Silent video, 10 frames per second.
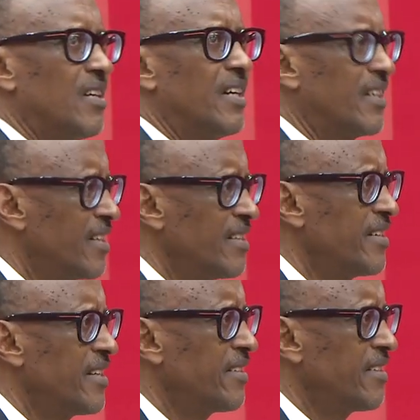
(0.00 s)
I can't
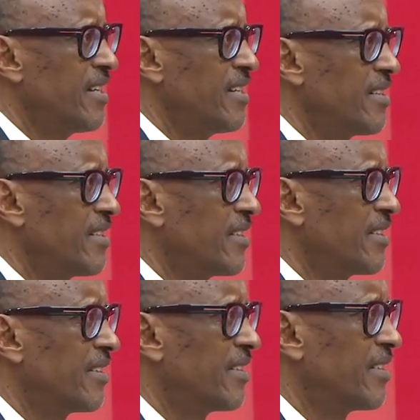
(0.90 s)
understand.
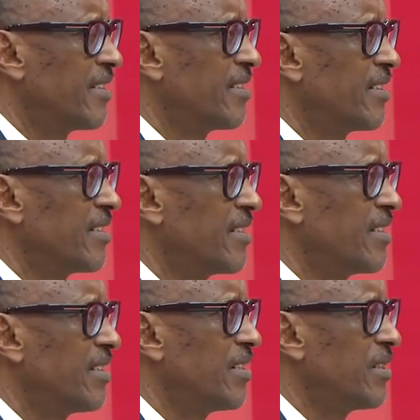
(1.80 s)

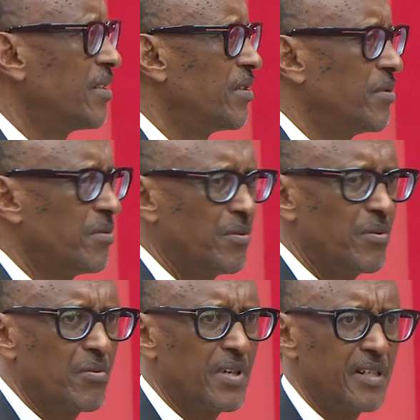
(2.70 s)

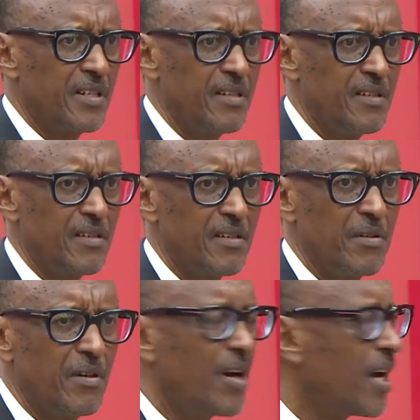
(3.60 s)
You Rwandese, you
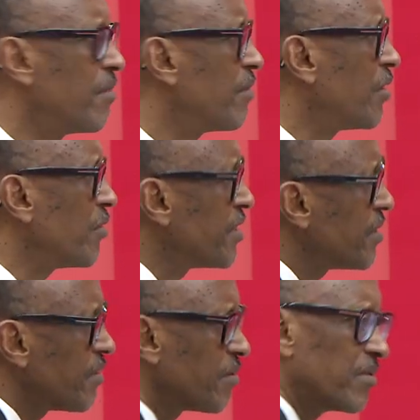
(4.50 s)
know, I
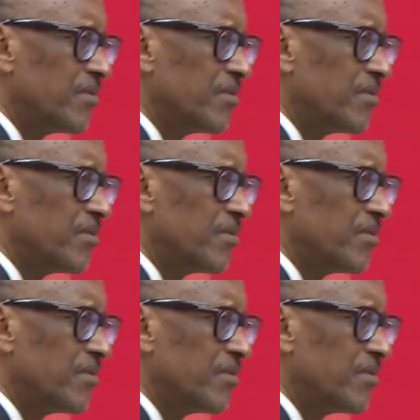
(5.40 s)
was